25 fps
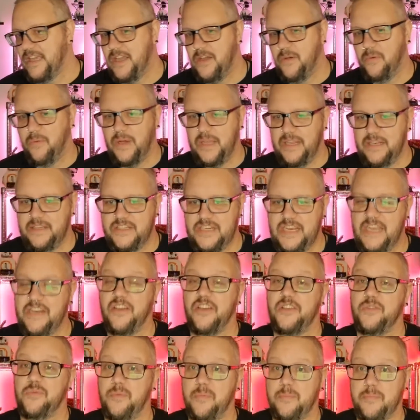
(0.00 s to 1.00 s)
when
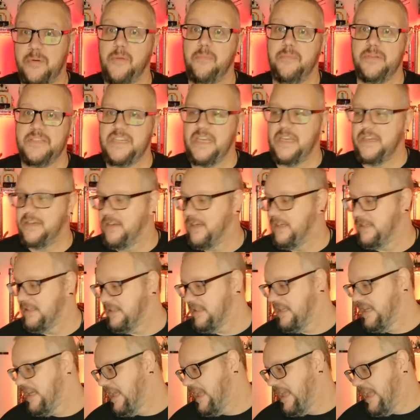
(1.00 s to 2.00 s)
Jedis were proper Jedis
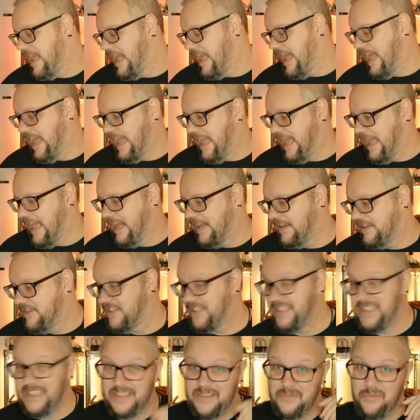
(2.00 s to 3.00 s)
and
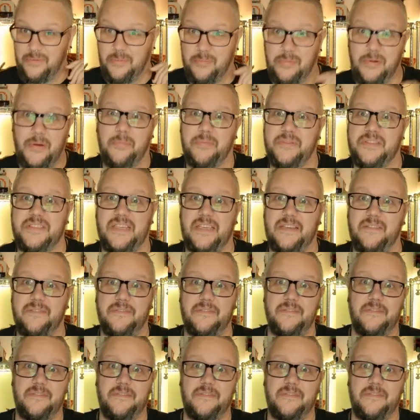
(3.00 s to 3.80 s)
Sith were proper Sith.